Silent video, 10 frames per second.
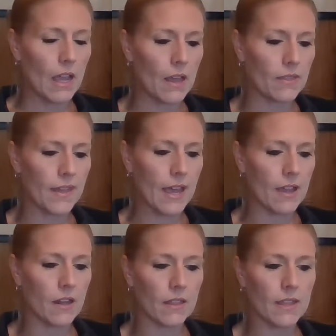And
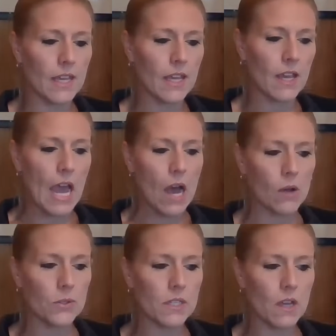then the
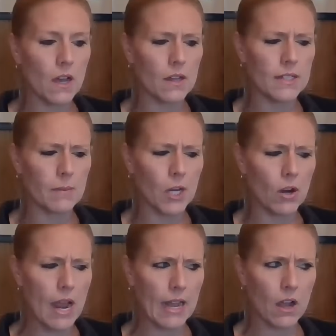House
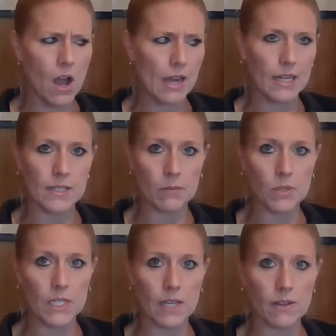Democratic Caucus, I
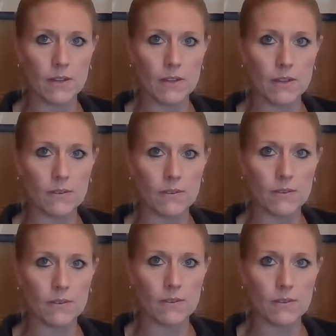believe,
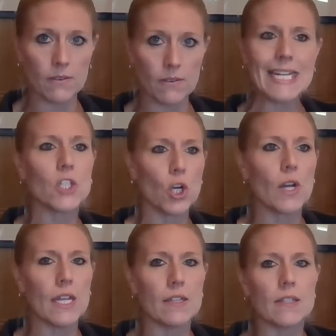6
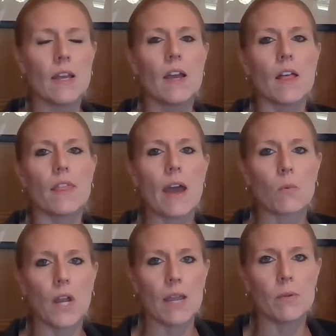attorneys
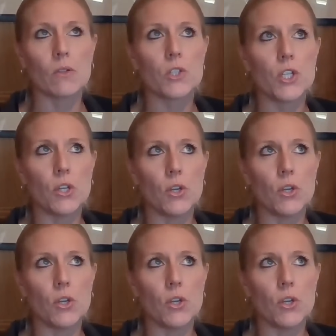that were able